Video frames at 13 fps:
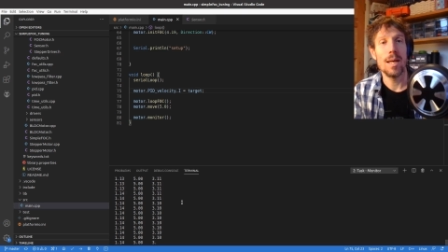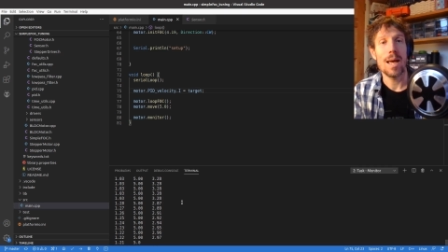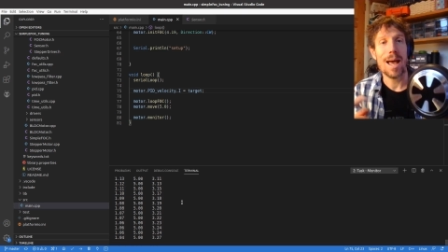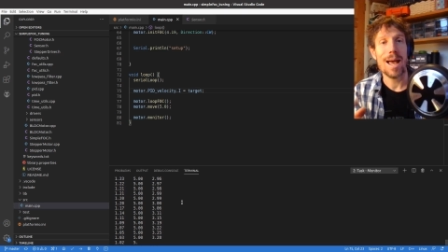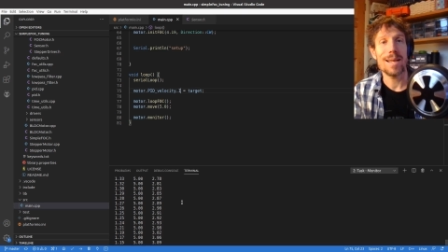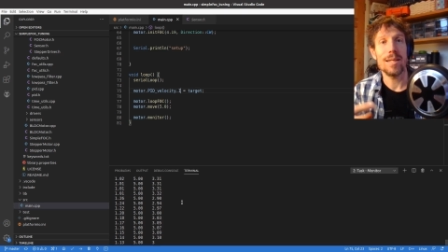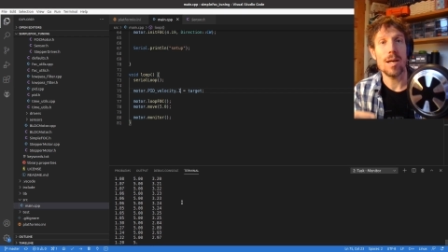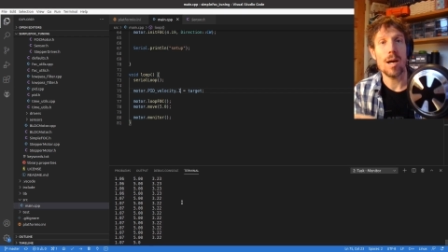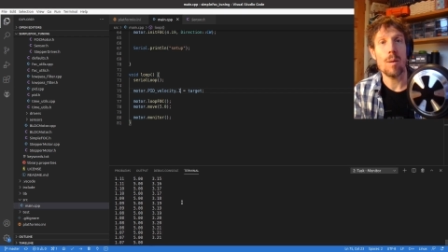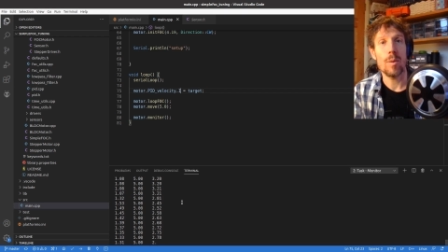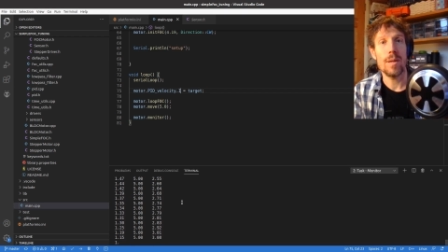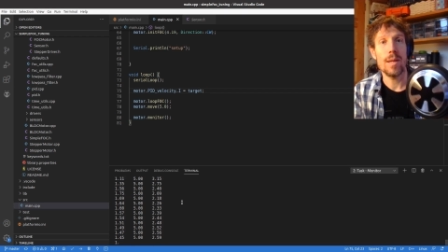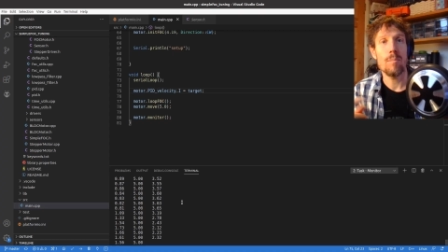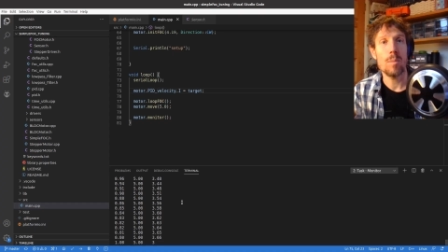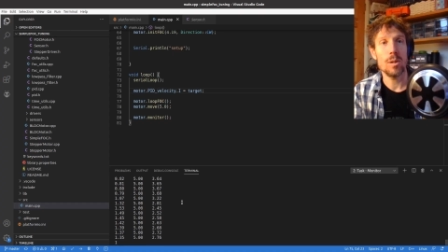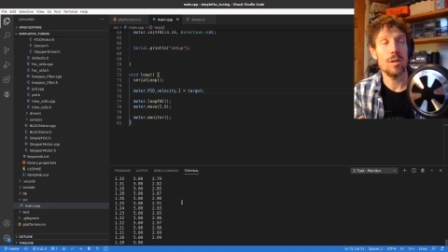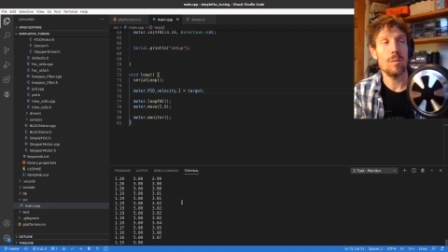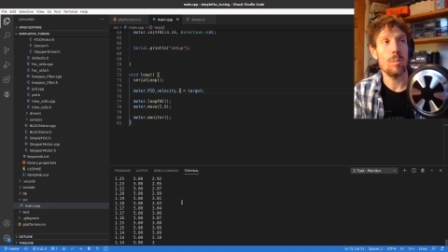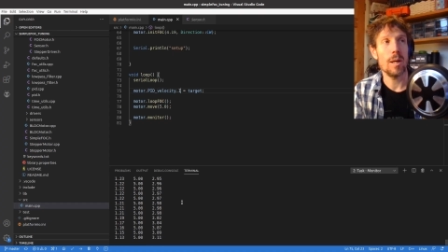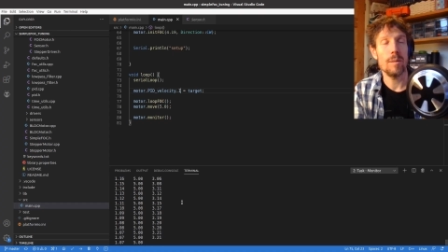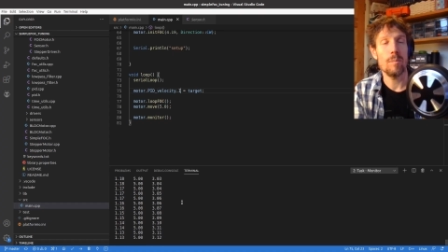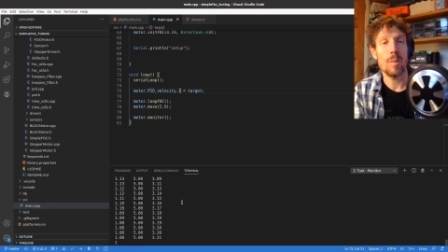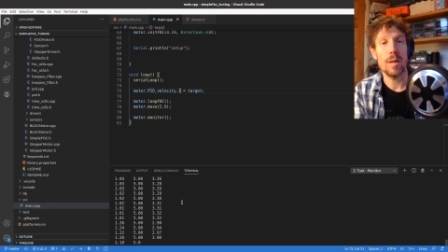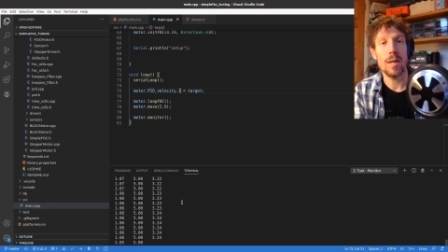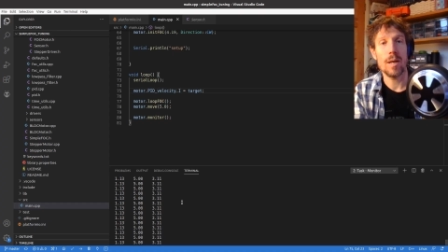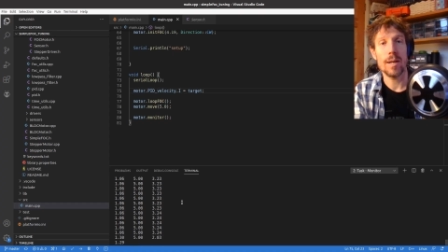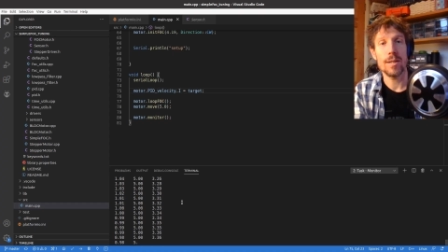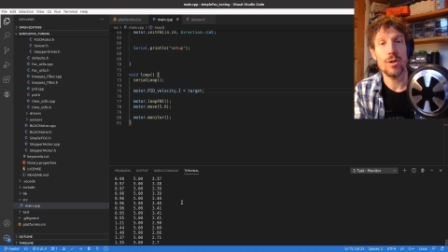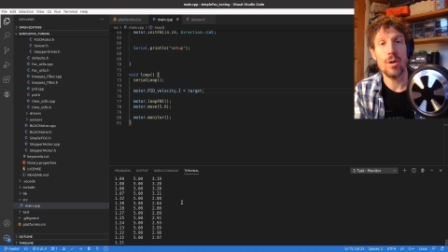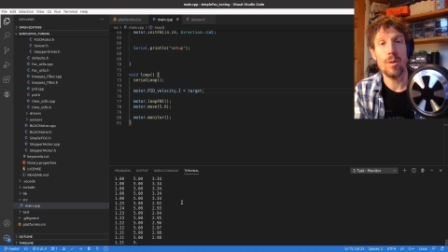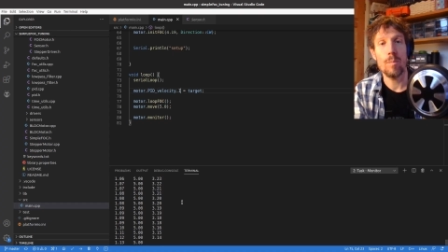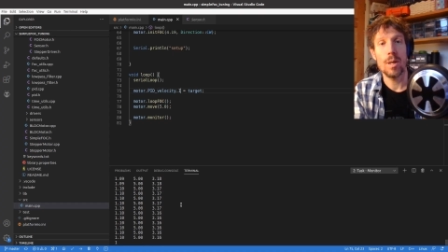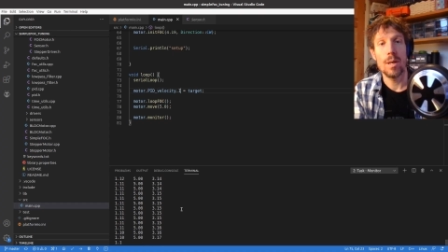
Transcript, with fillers: added up and then multiplied by the i term